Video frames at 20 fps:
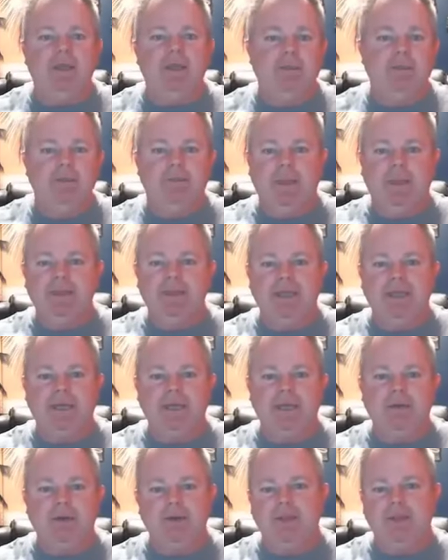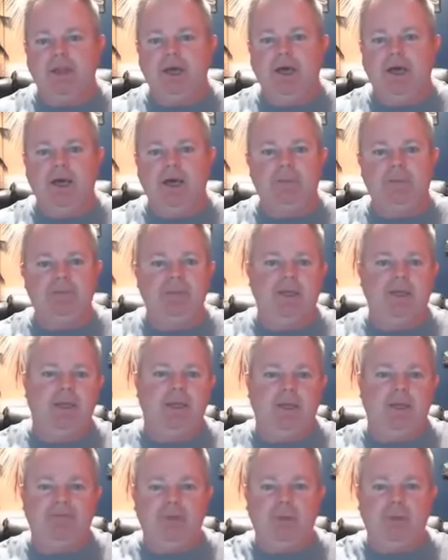Basically, where
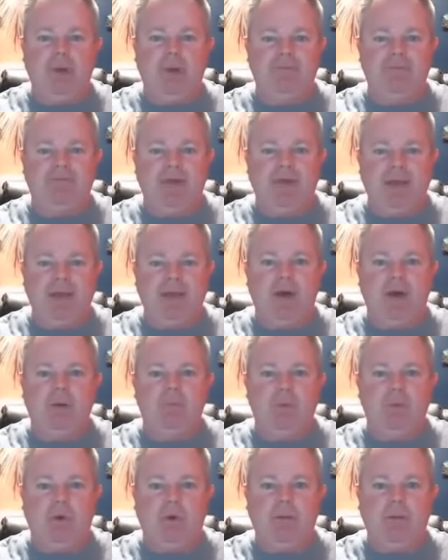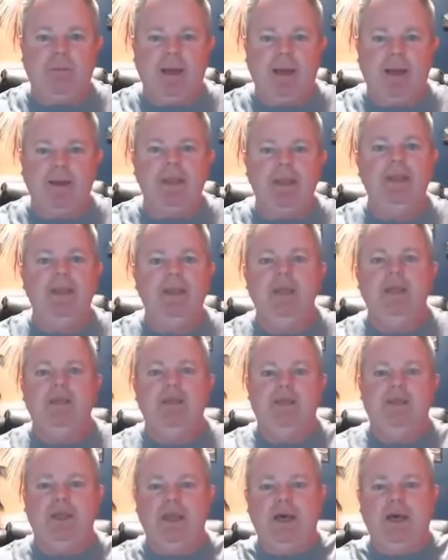if you want to find out more about it,
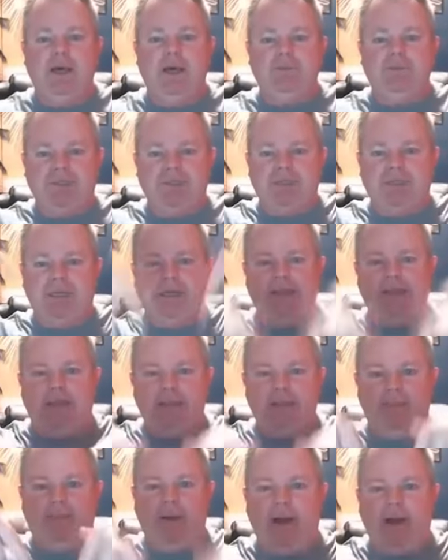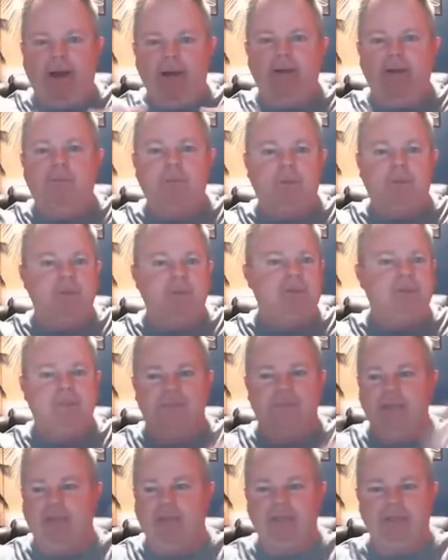just click on the bottom. It's
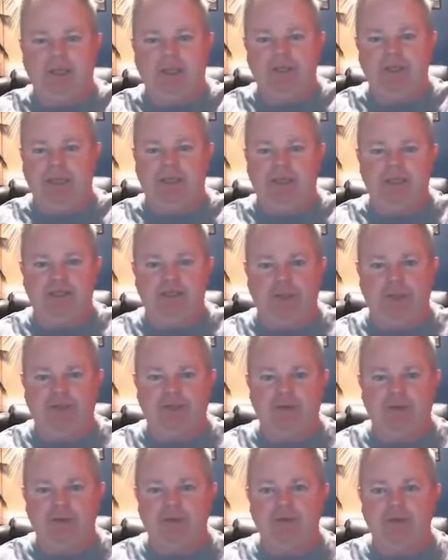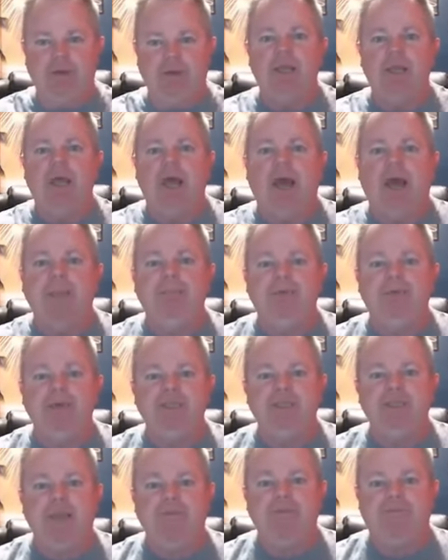just actually going to take you straight through to it. I
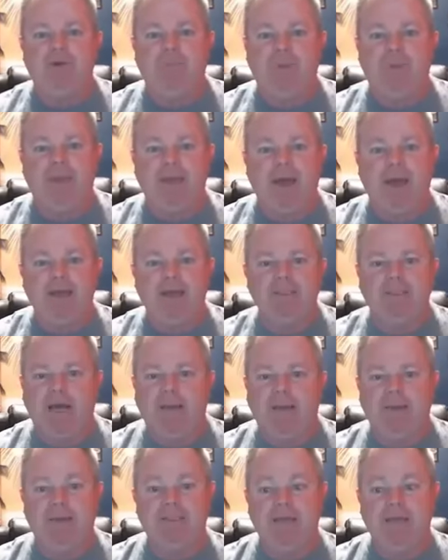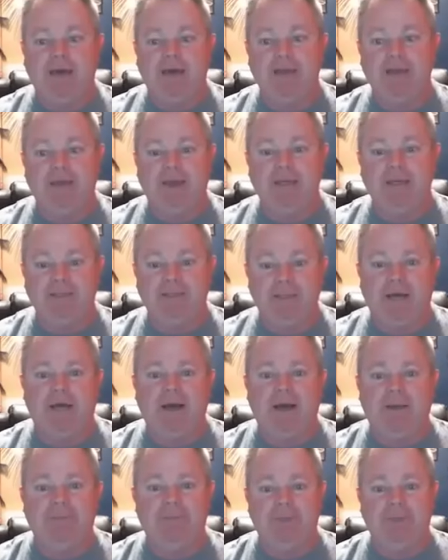appreciate you being on, Tom. I'm going to tell you,
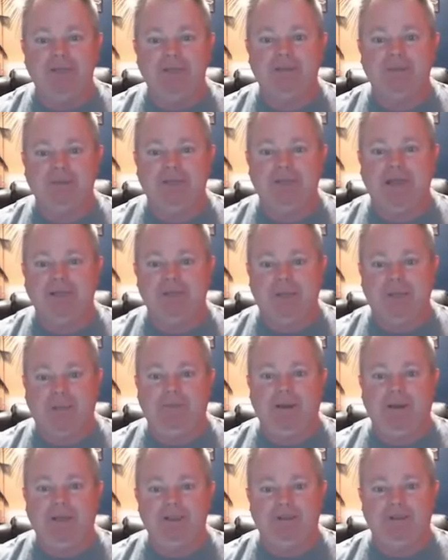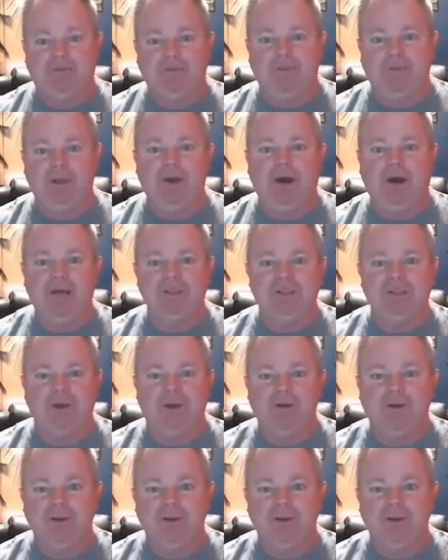this was actually a pleasure for me also.